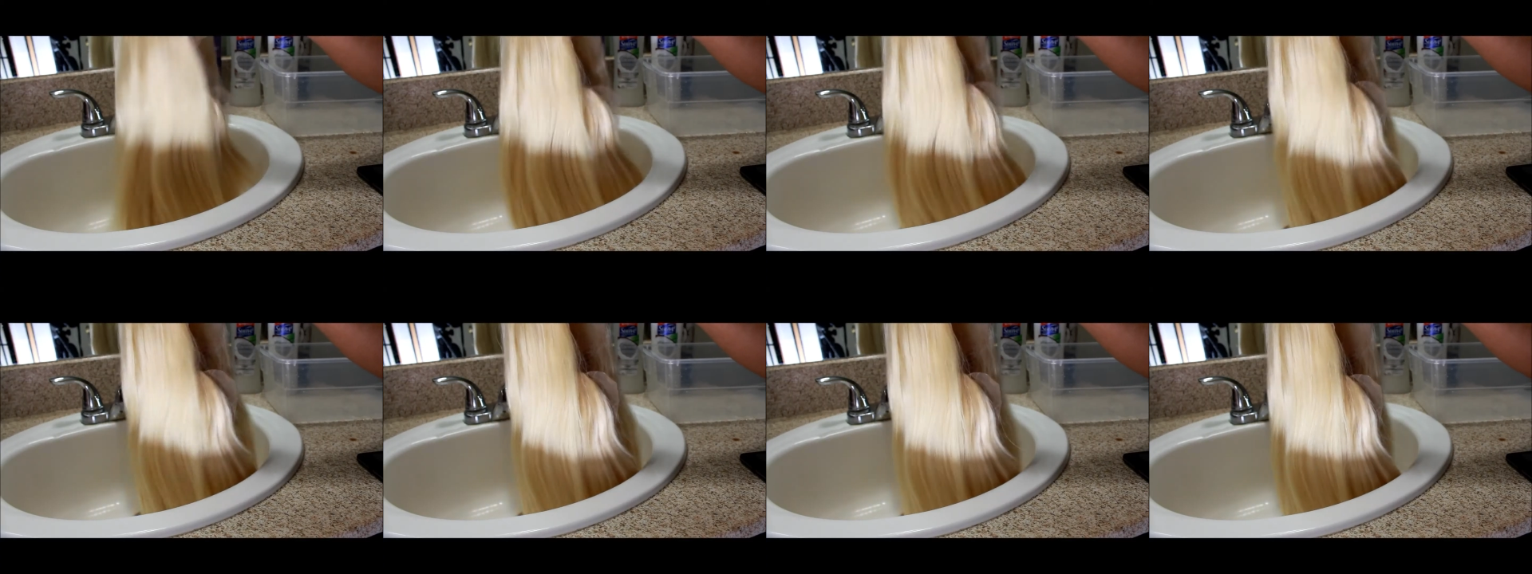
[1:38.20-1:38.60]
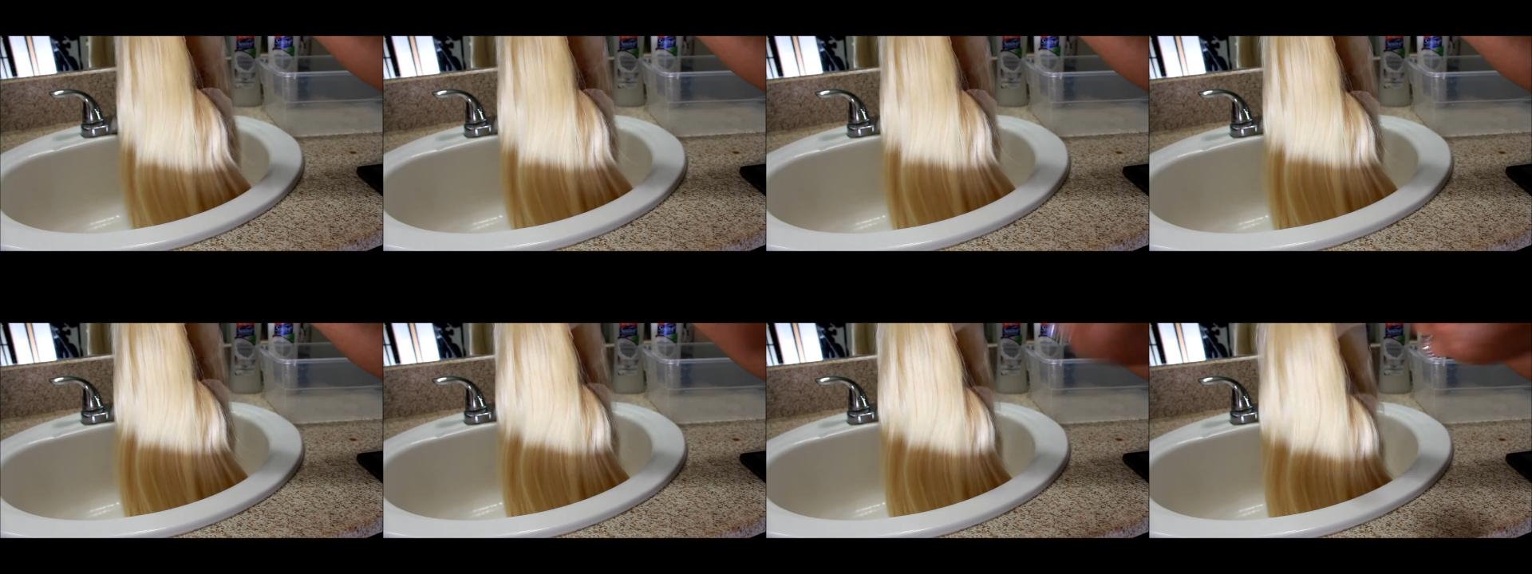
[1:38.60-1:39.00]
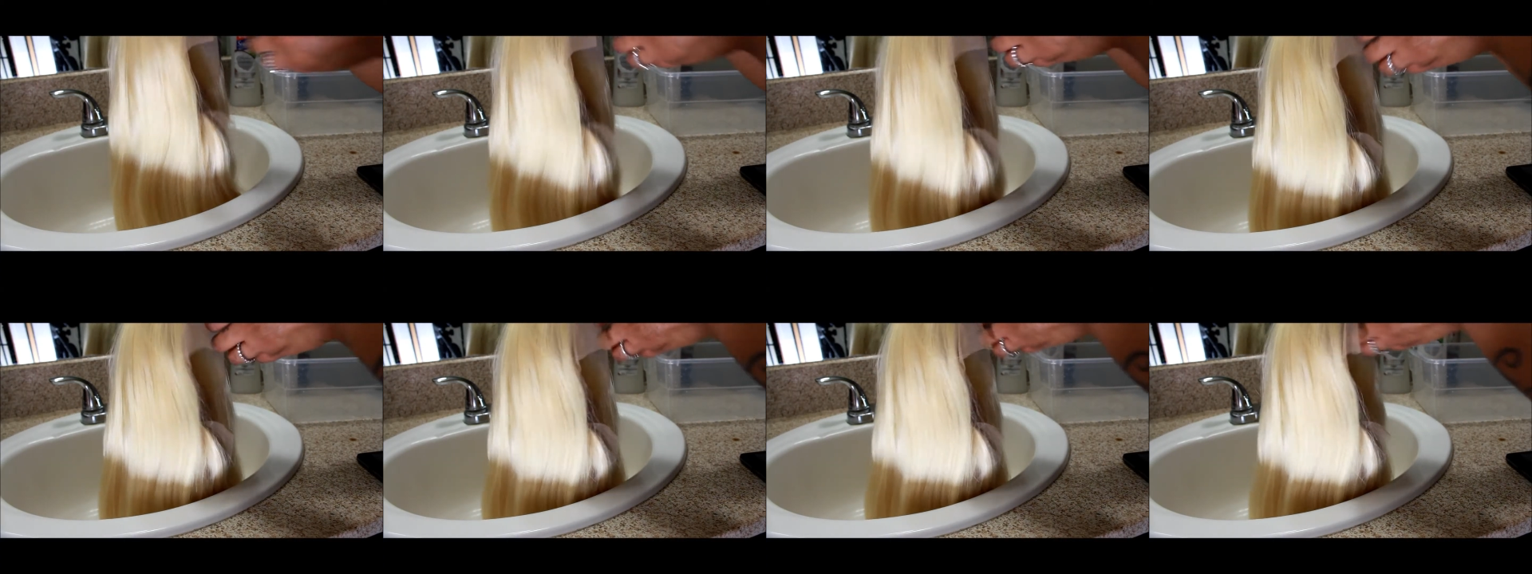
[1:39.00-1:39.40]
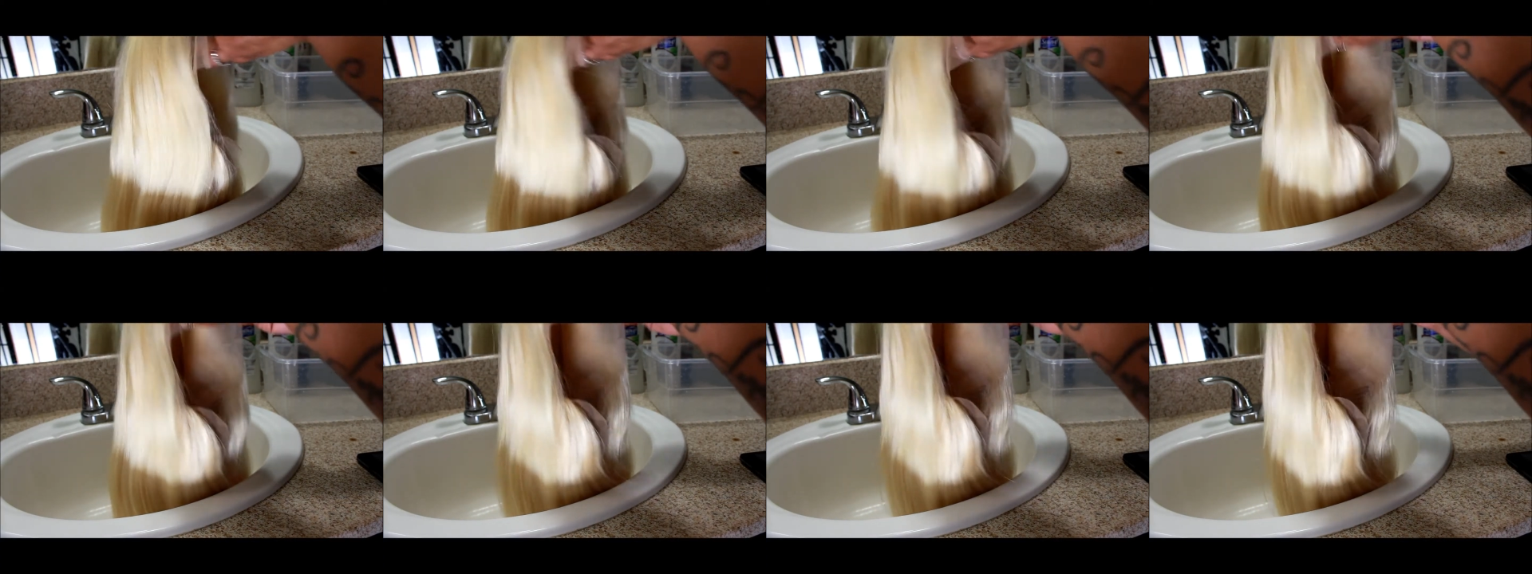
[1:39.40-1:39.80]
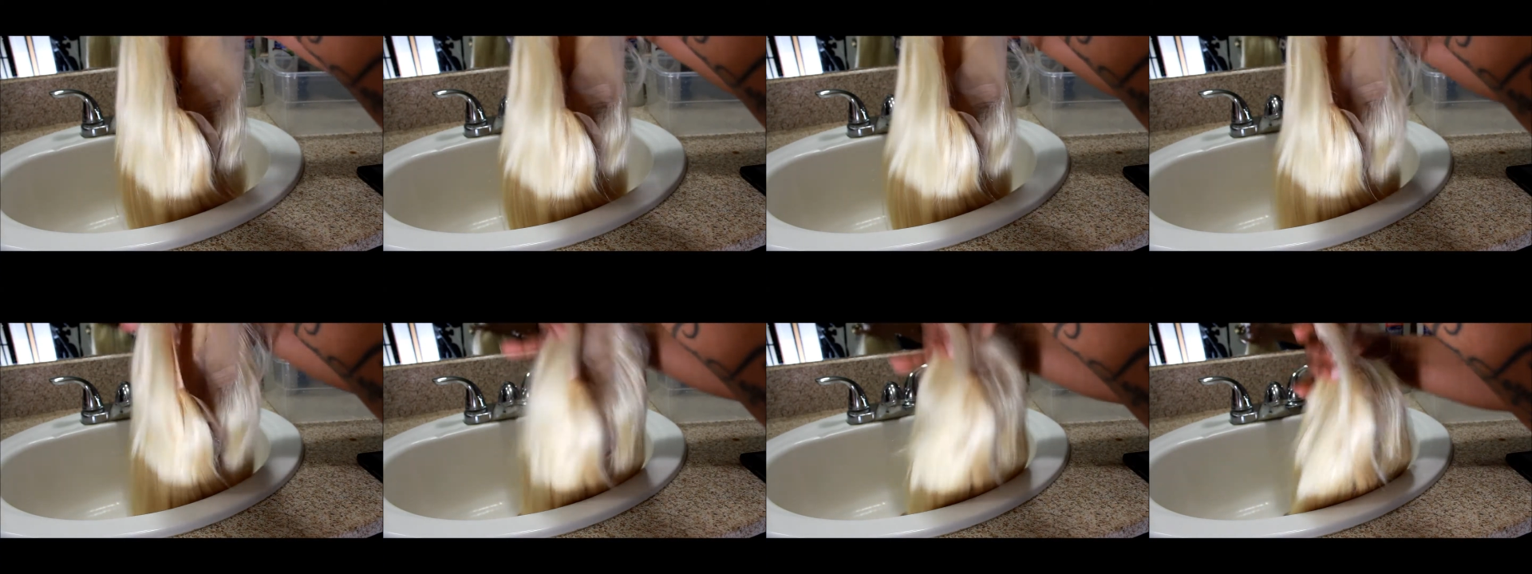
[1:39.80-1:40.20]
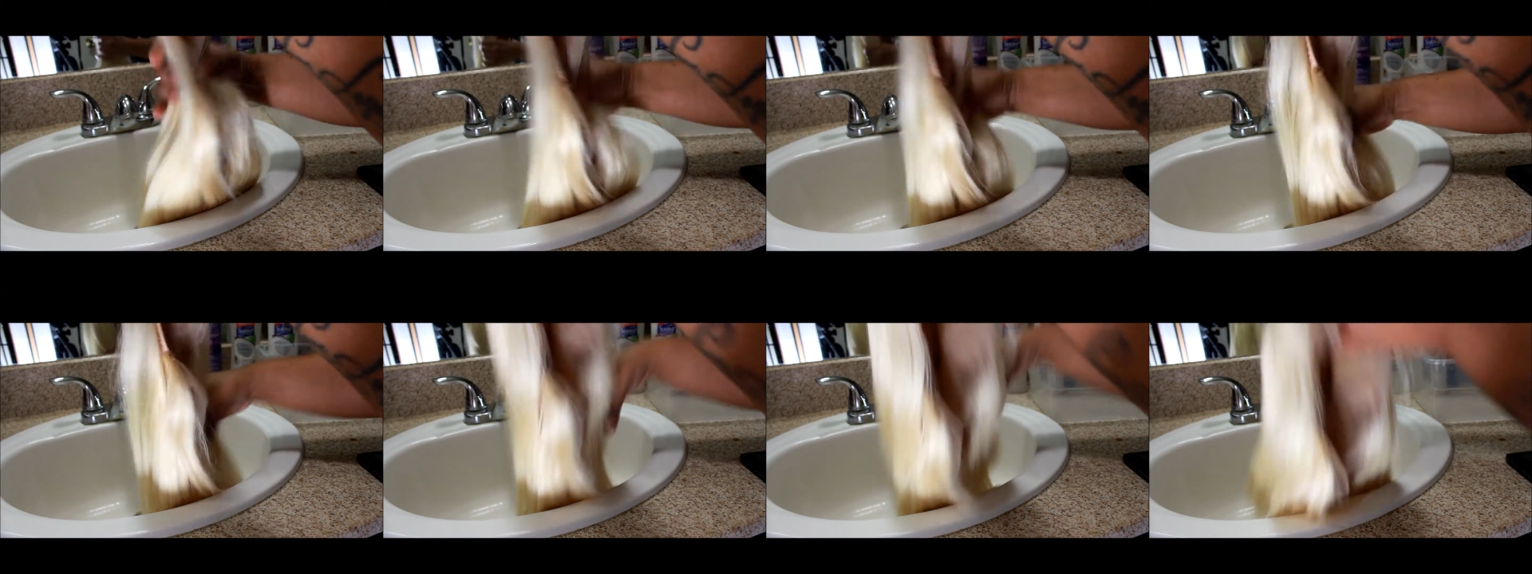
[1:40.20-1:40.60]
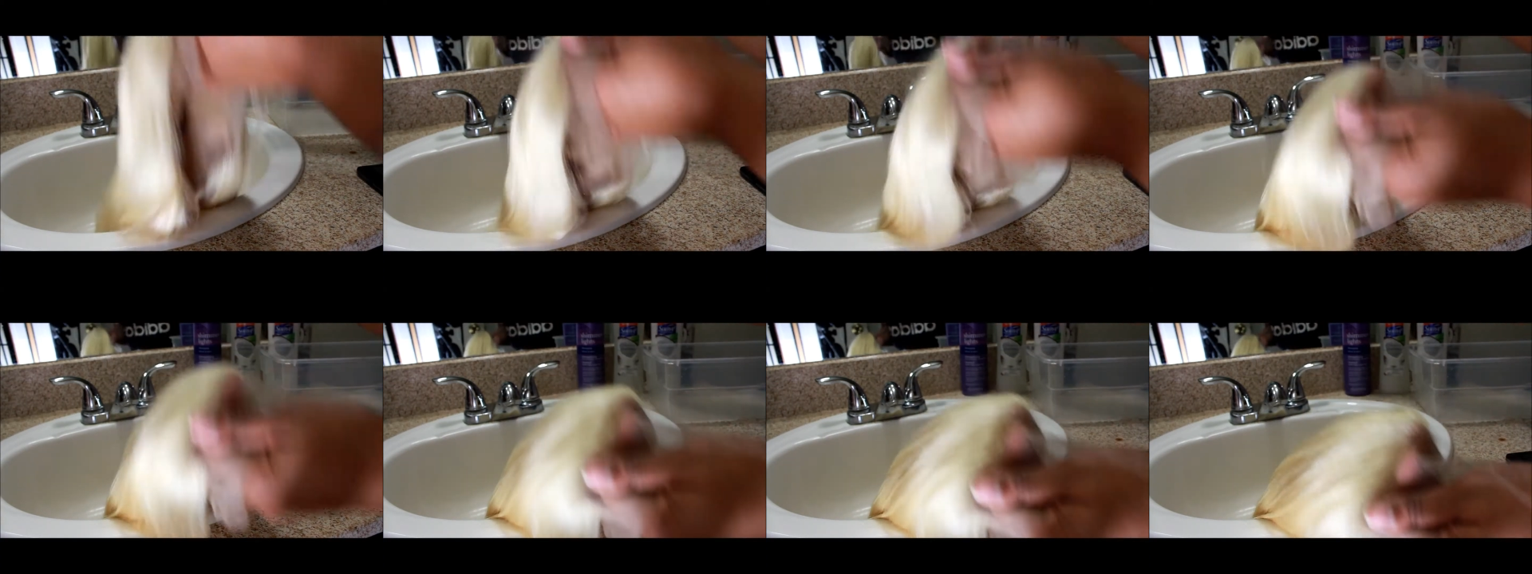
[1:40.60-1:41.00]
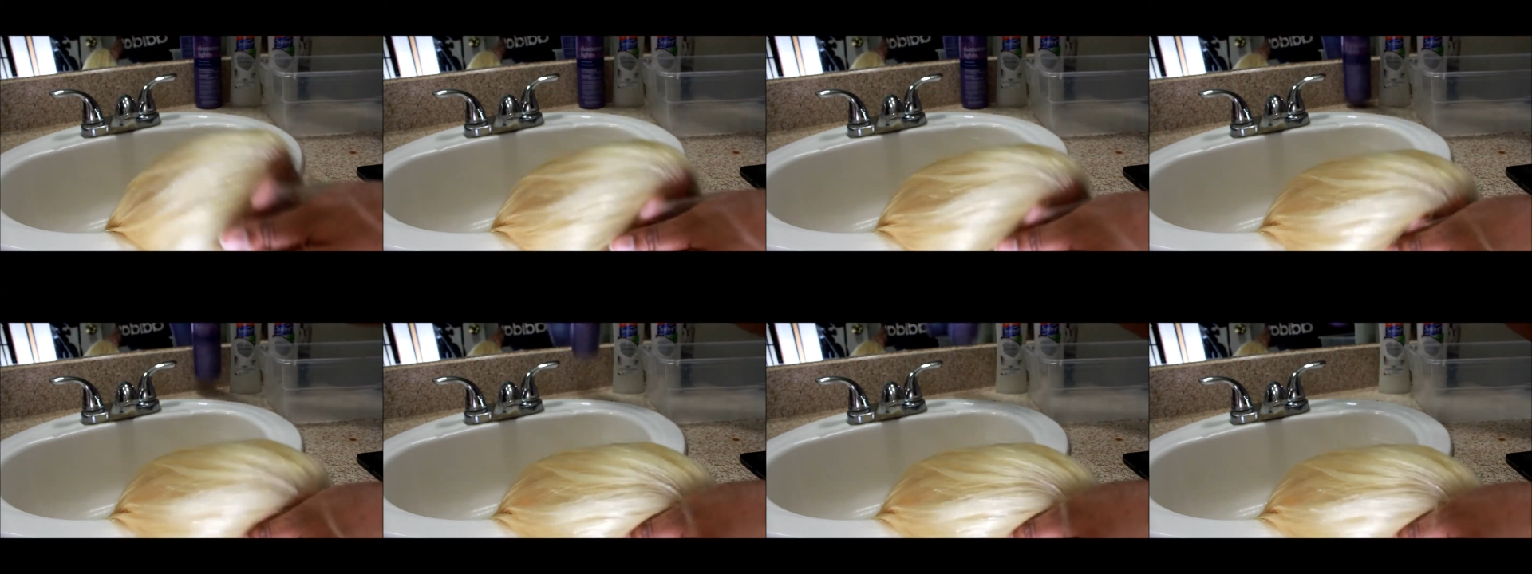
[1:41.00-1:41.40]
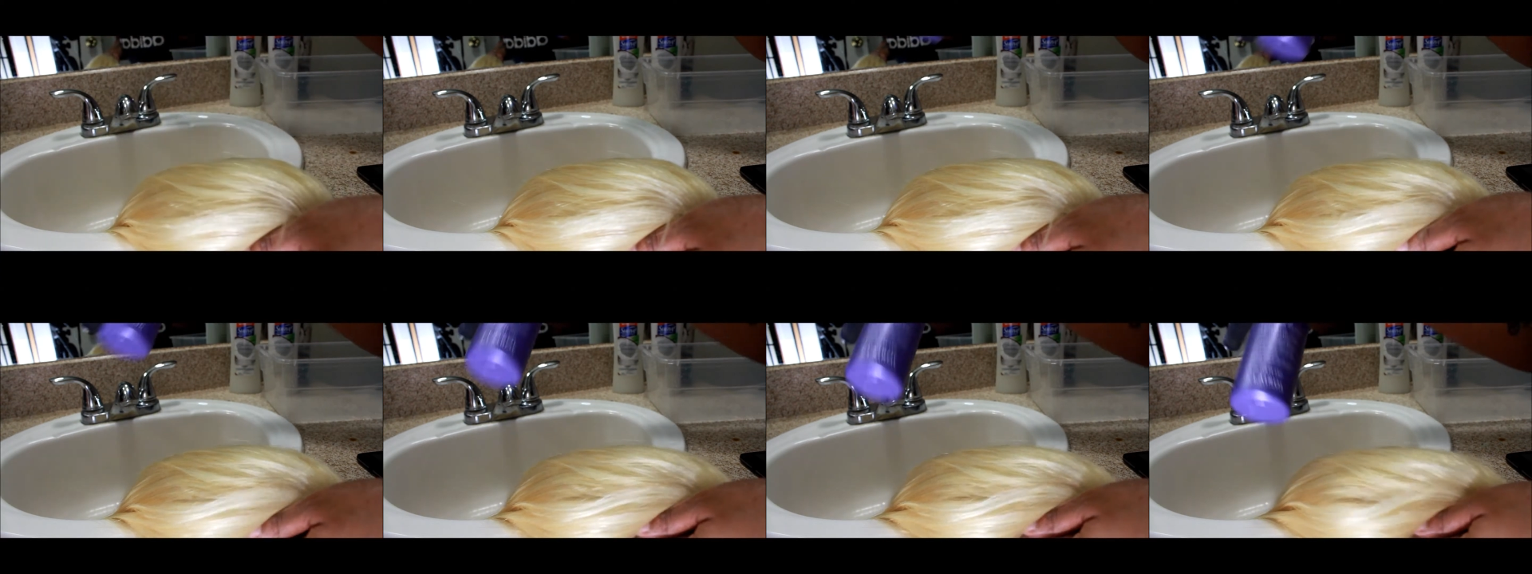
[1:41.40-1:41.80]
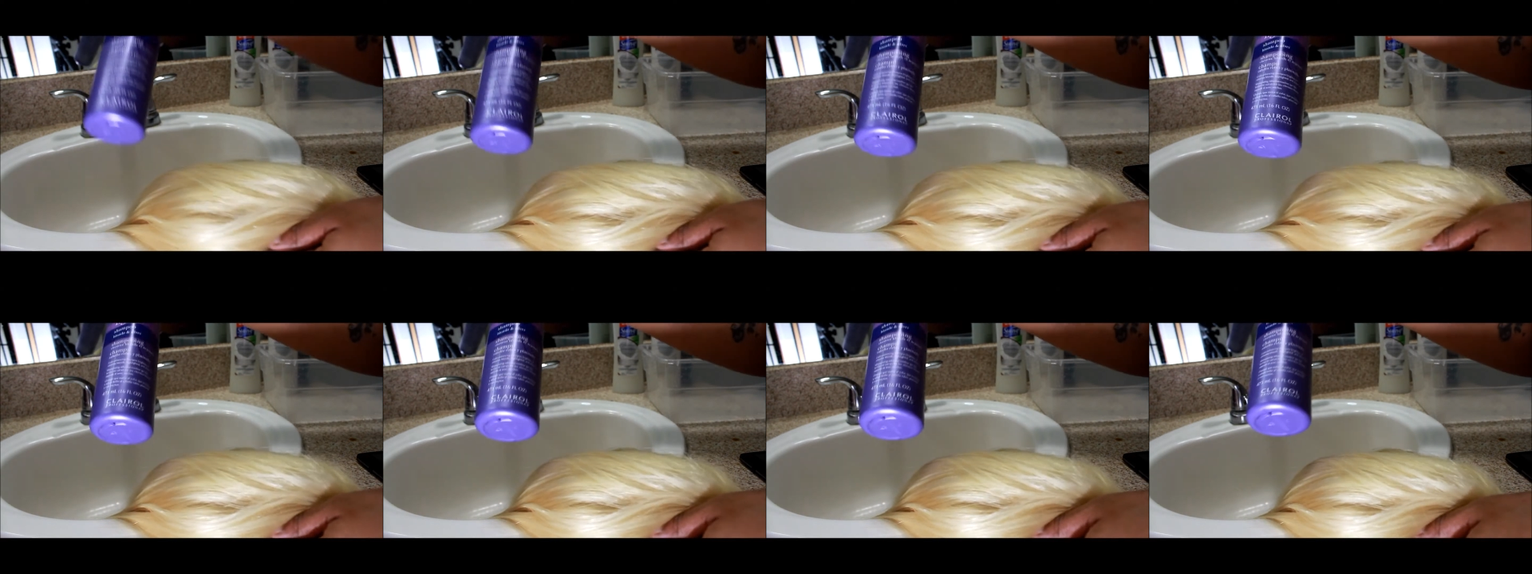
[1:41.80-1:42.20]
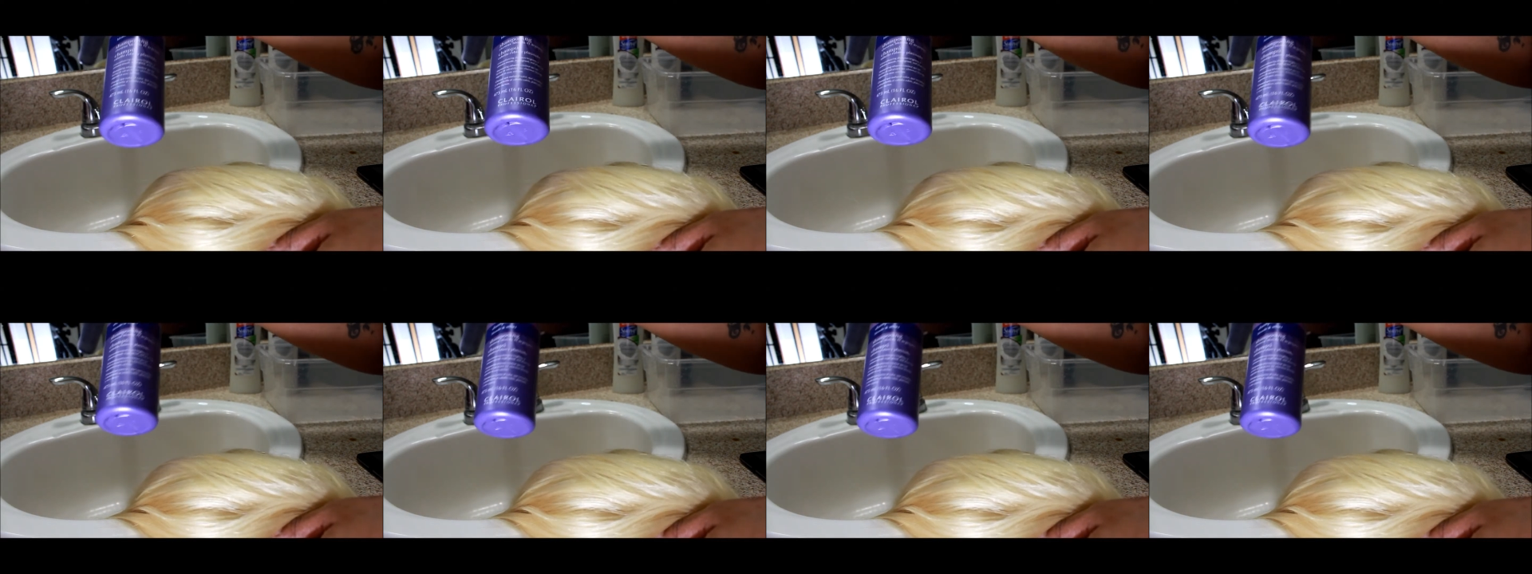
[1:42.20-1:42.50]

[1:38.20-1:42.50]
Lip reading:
No face is visible, so there are no lips to read.